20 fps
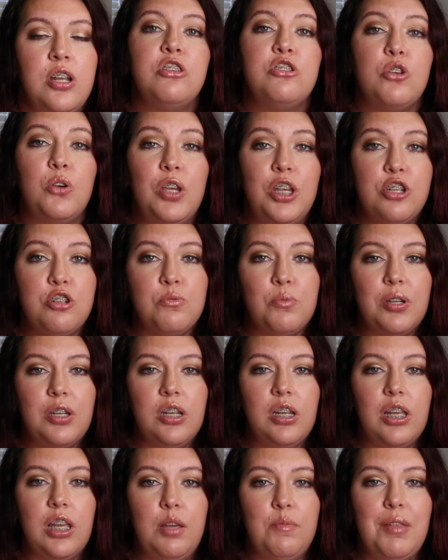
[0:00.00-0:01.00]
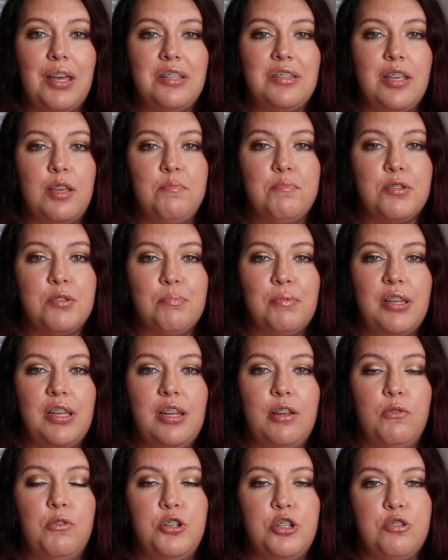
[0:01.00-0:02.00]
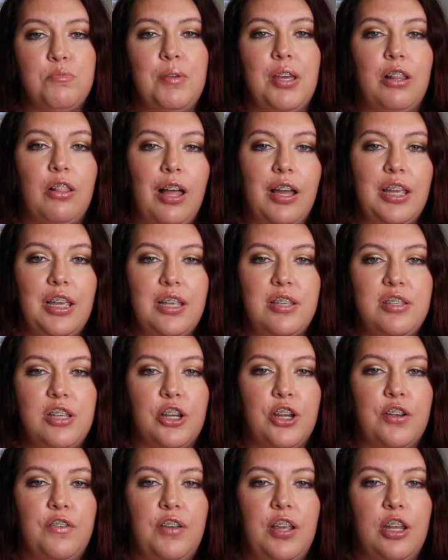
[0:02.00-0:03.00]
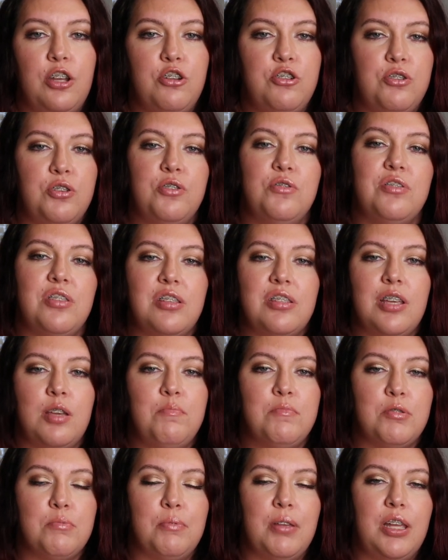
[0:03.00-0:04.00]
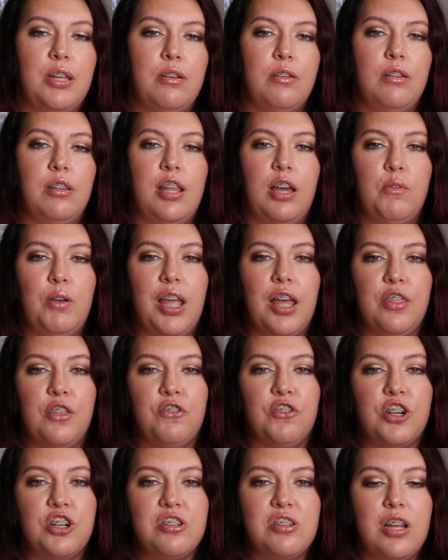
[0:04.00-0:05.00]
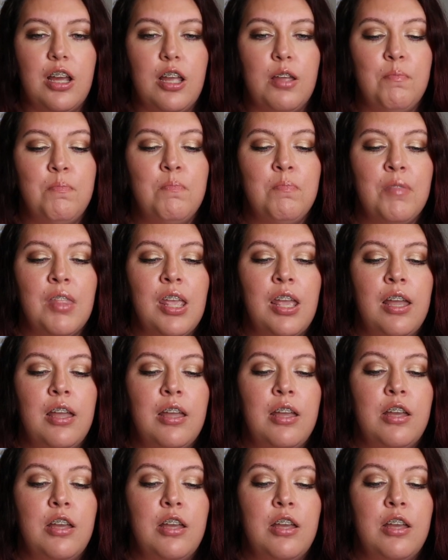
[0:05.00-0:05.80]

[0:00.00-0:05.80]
So he just wanted to keep that same splint. It would just be a lot easier if he can just use the same splint that we had the first time.